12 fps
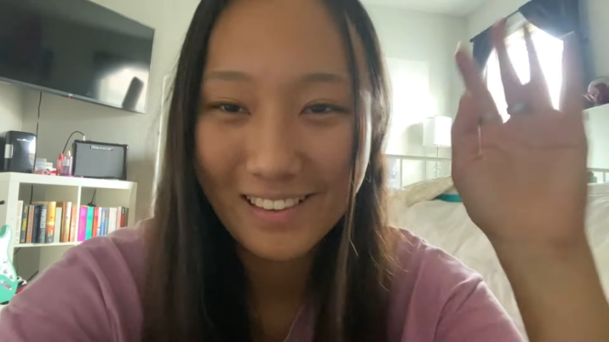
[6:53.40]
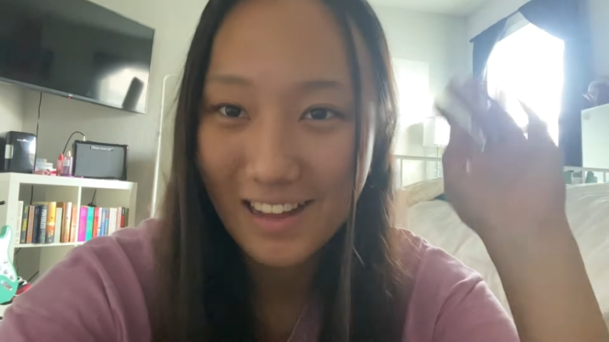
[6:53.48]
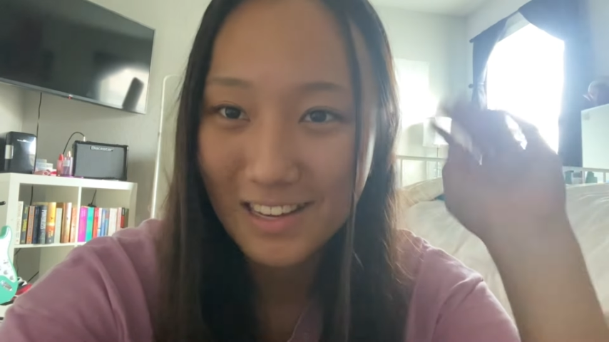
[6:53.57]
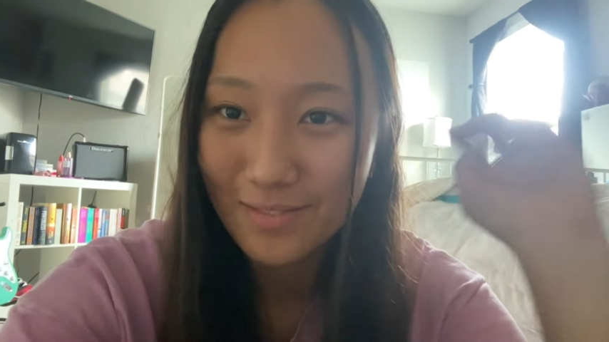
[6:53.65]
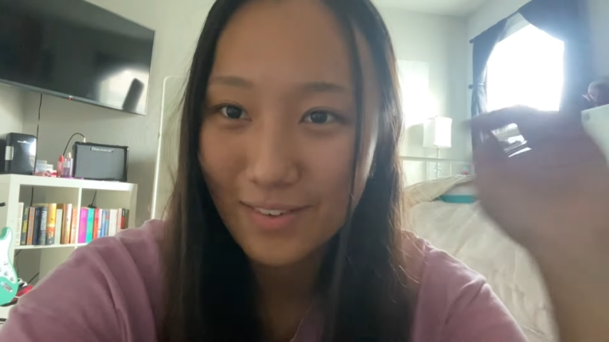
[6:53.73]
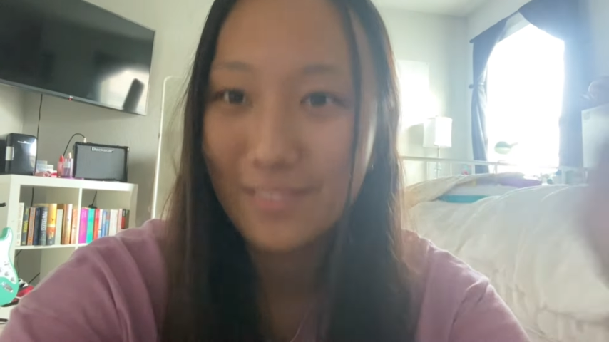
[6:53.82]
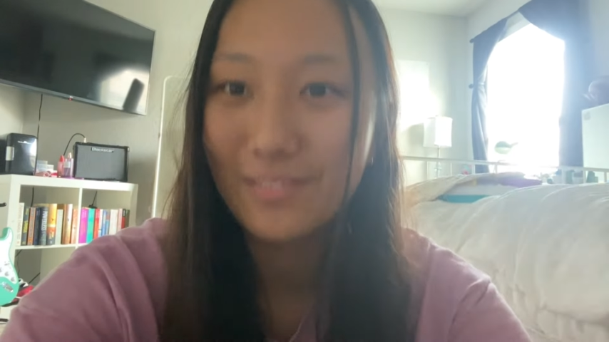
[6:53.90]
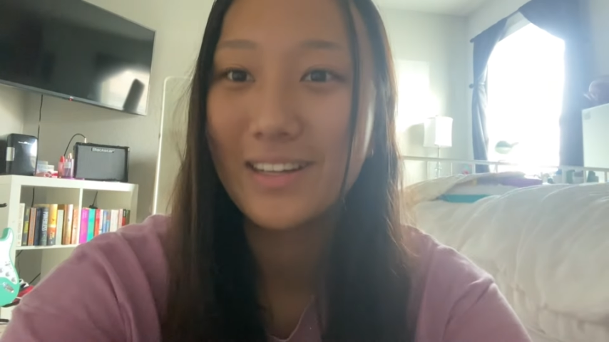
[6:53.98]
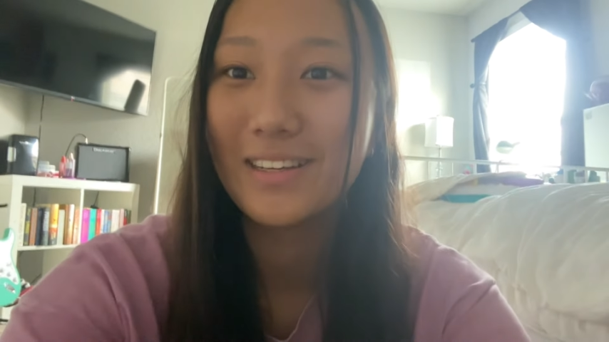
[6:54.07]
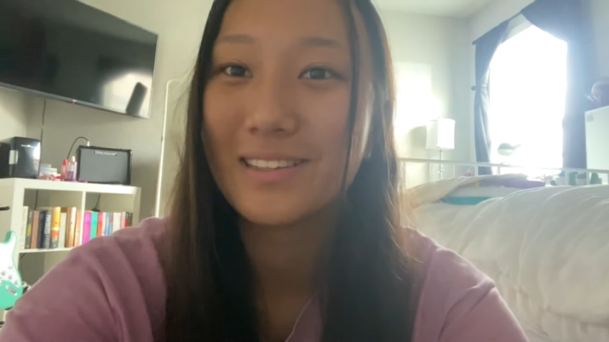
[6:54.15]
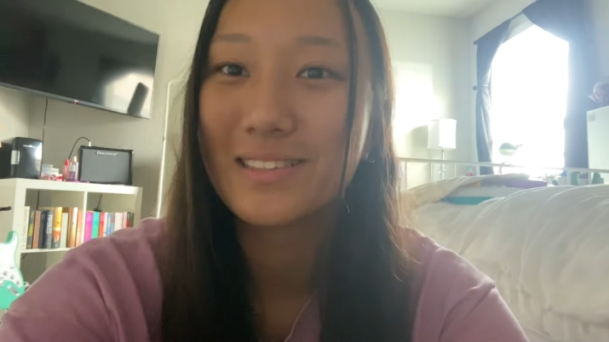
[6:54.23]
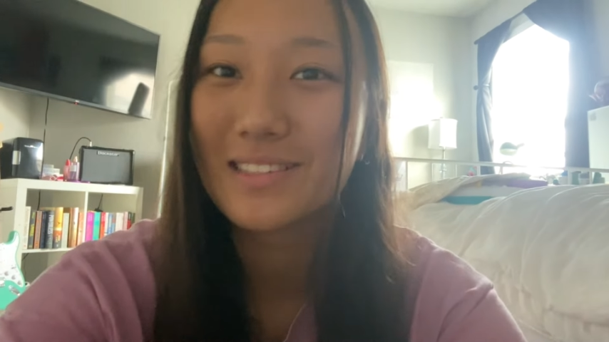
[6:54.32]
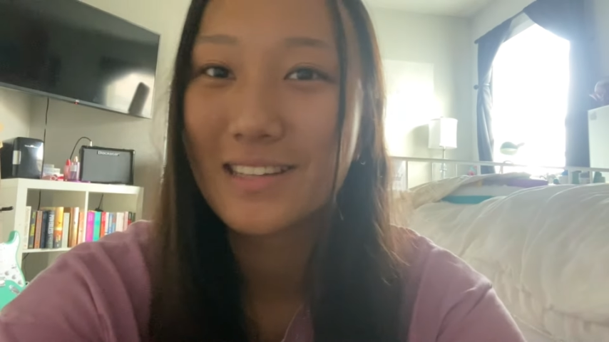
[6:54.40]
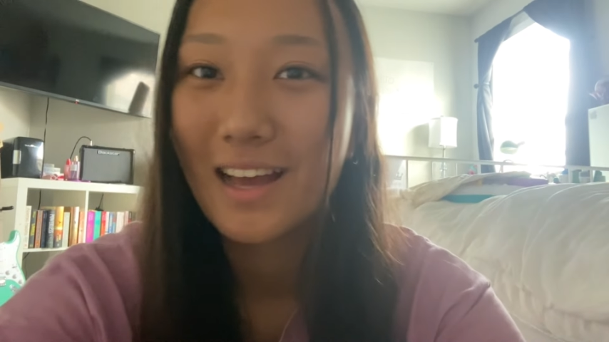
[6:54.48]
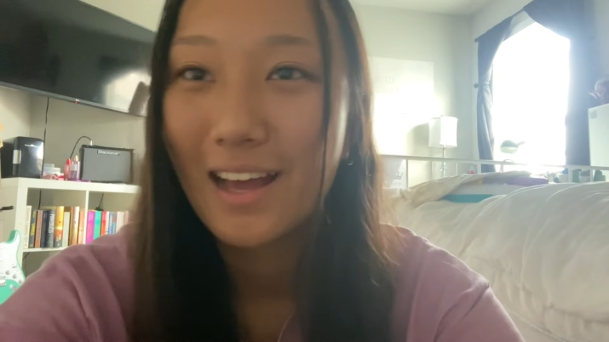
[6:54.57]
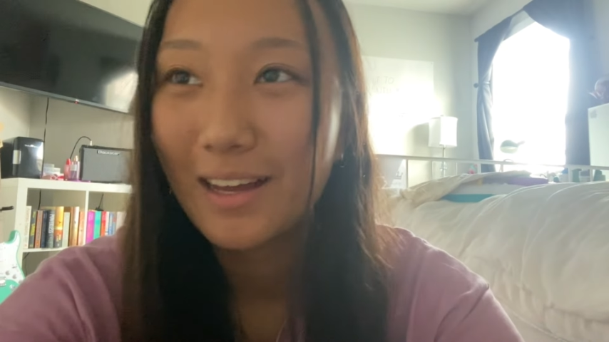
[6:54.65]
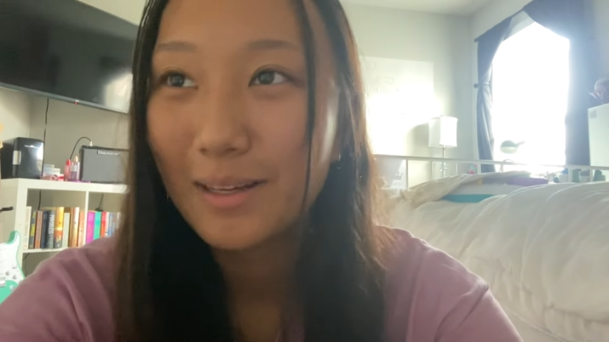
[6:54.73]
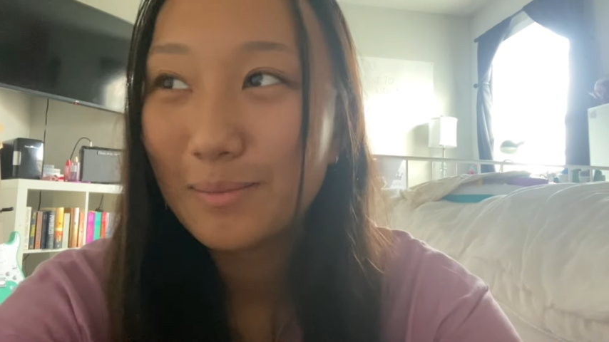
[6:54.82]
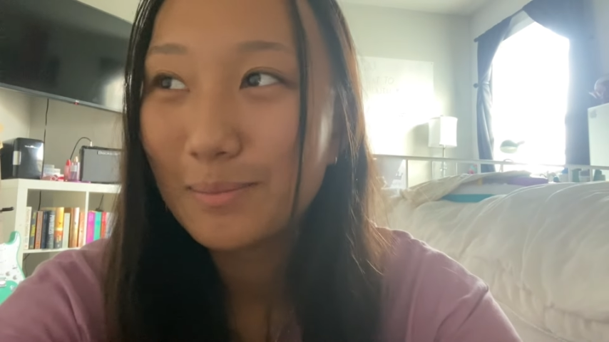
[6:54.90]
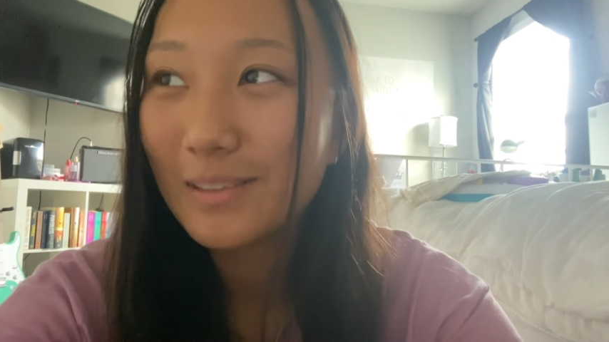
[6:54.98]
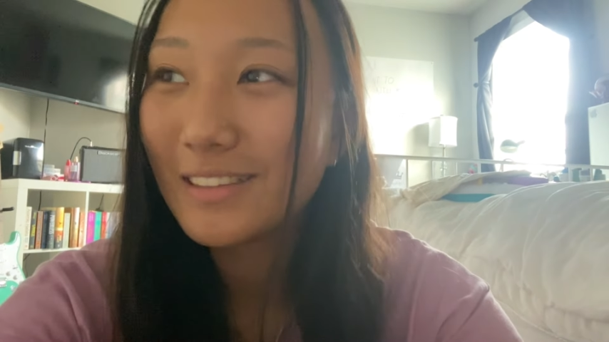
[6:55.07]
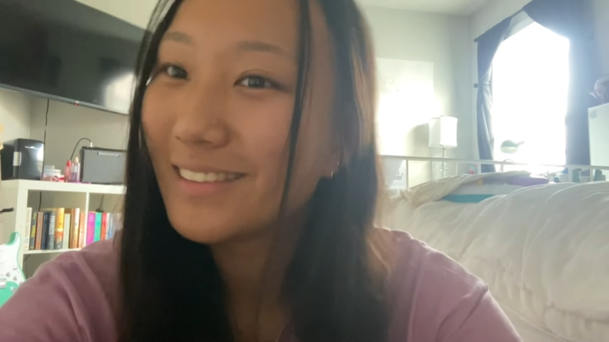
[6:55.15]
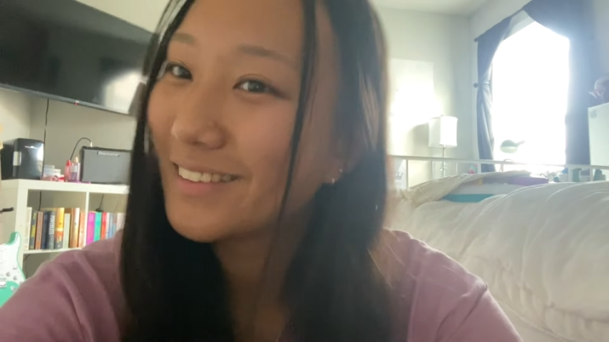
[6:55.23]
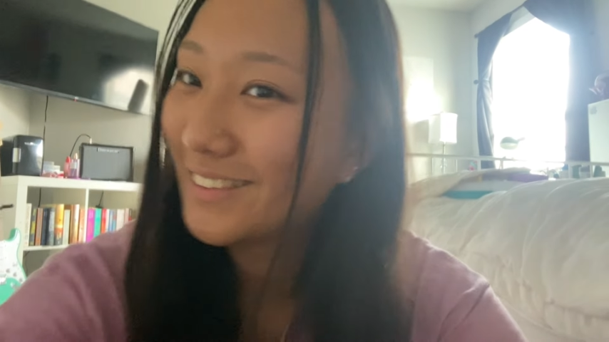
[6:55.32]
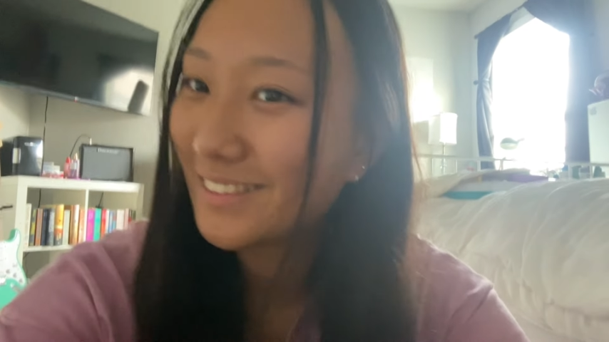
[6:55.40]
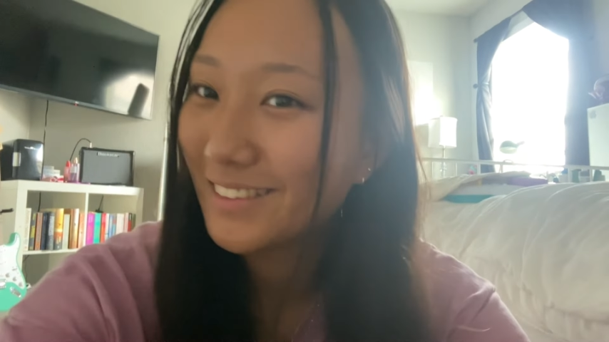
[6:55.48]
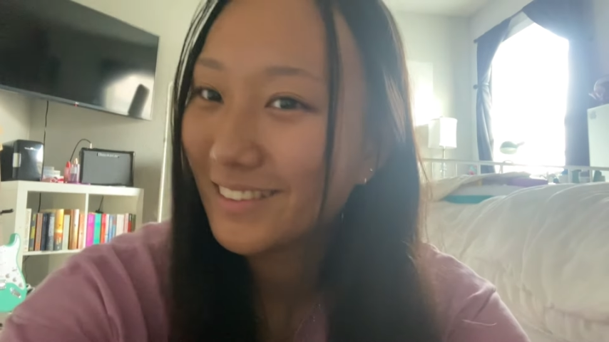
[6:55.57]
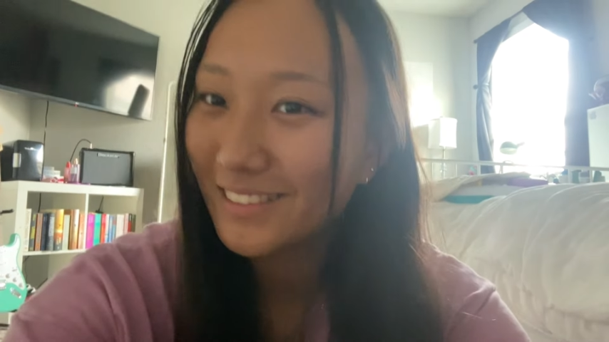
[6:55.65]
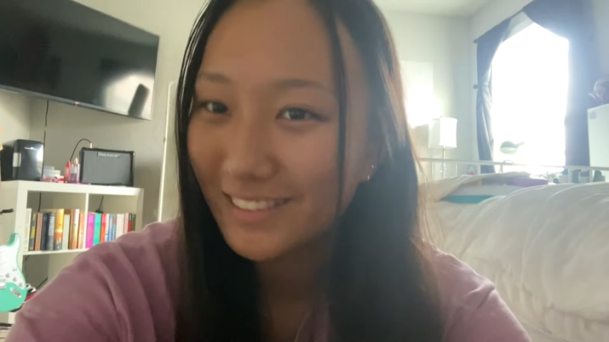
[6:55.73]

last five videos, but